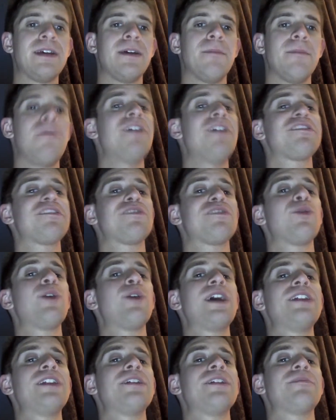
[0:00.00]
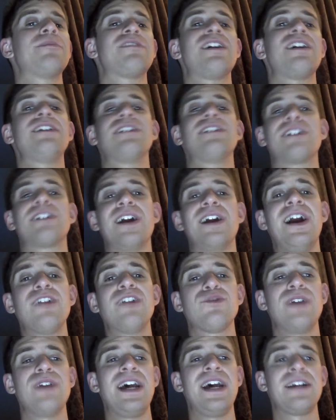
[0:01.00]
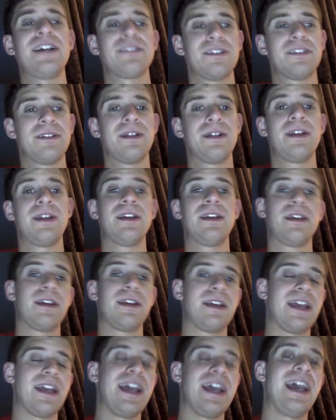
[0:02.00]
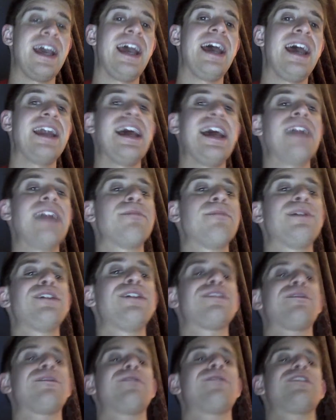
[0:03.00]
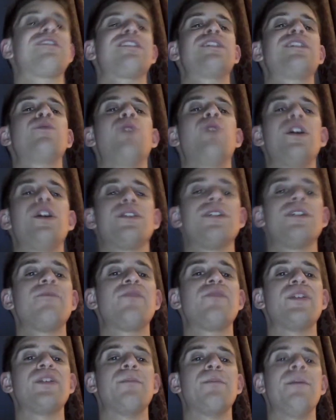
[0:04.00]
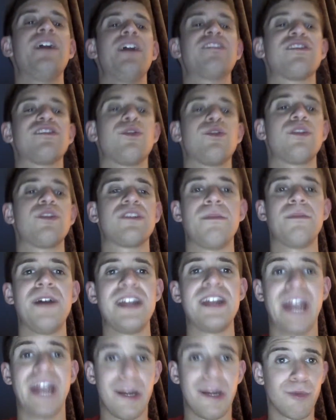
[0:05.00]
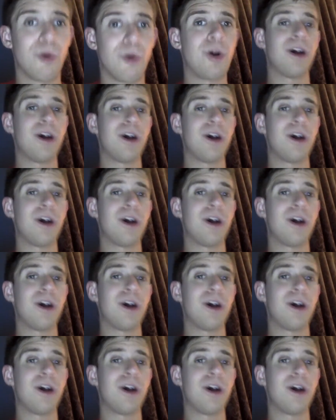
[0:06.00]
Mansoor ended up signing the contract, and Adam Pearce officially welcomed Mansoor to Monday Night Raw,